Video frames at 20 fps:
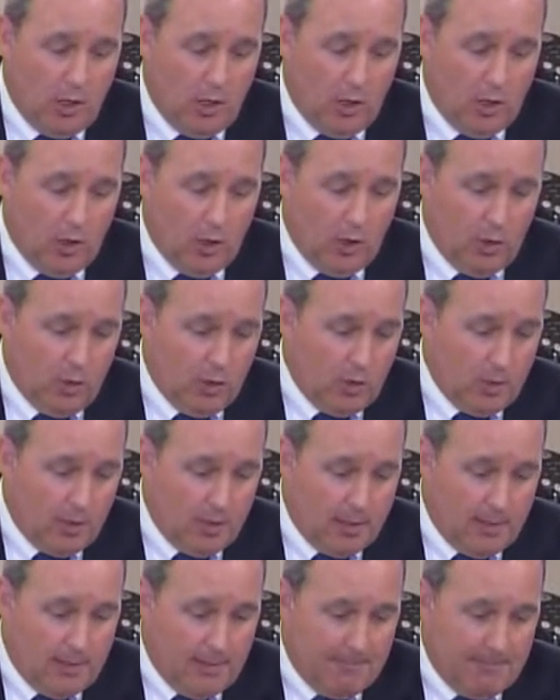who
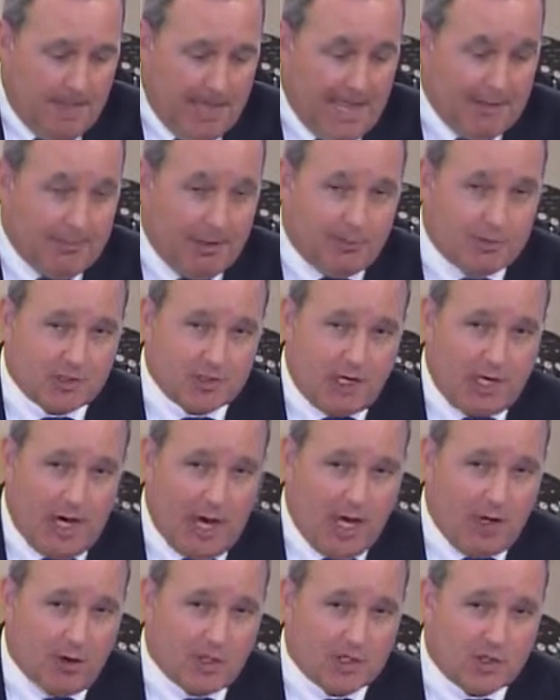had members of
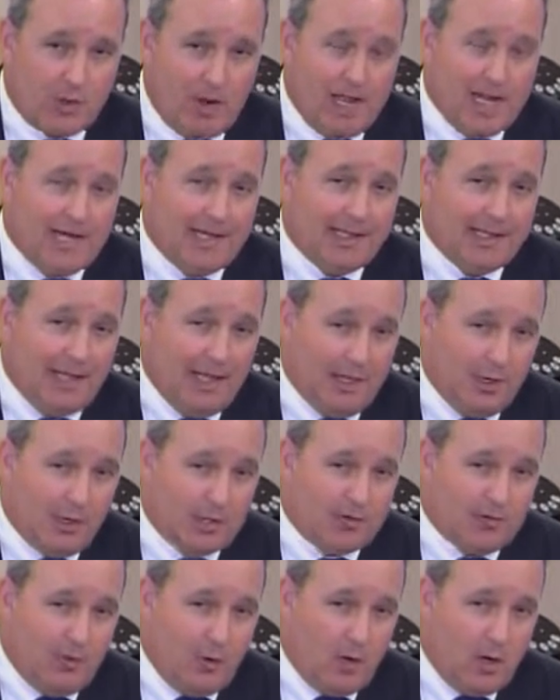Congress writing
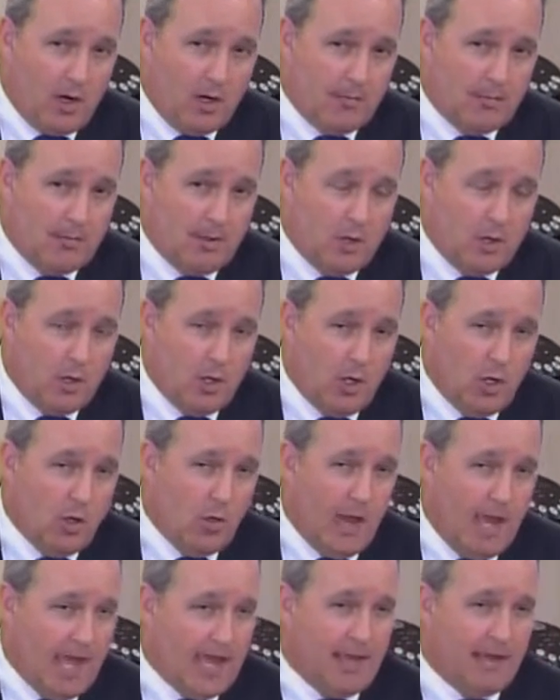letters for him,
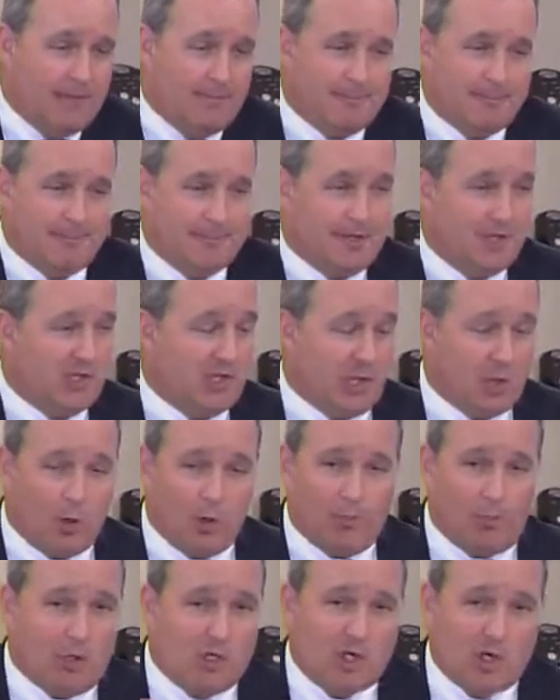who had
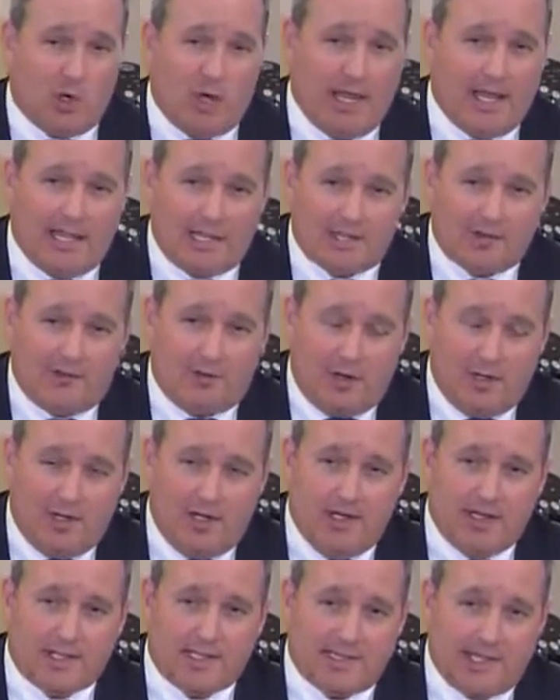General Petraeus, for
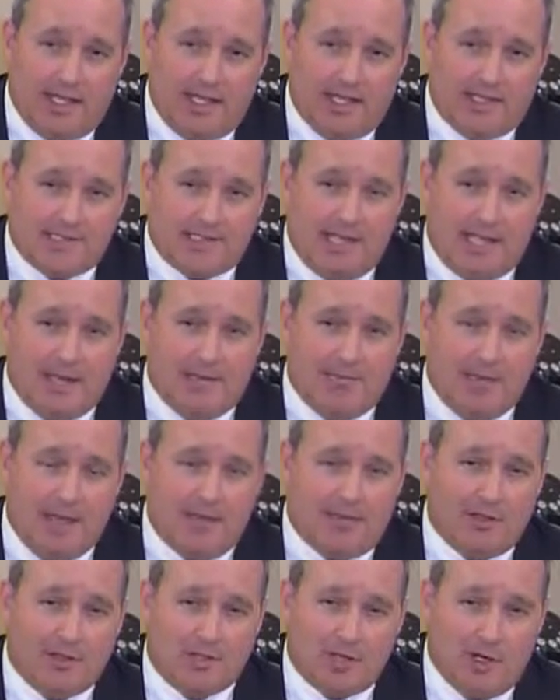goodness sakes, had
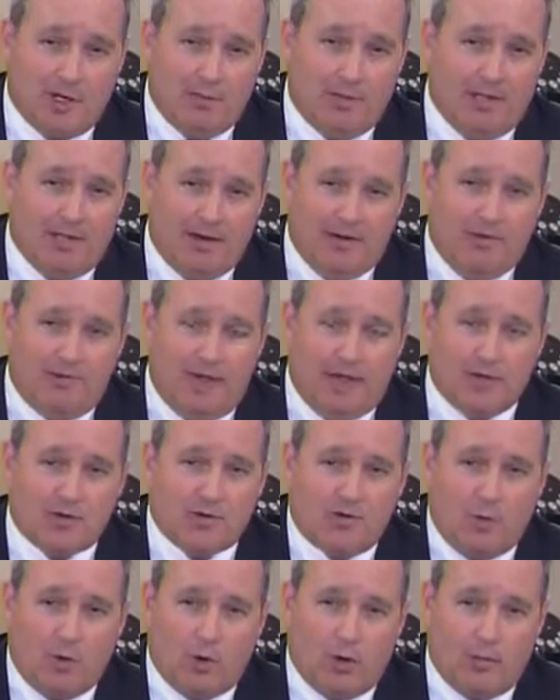met the gentleman and
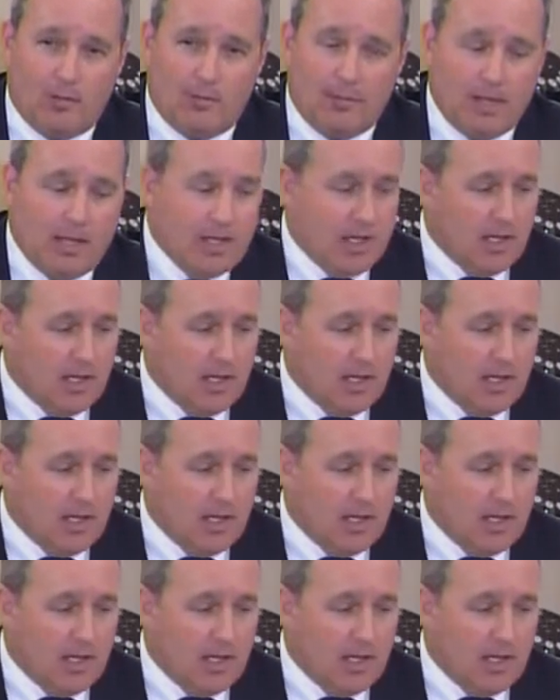vouched for him.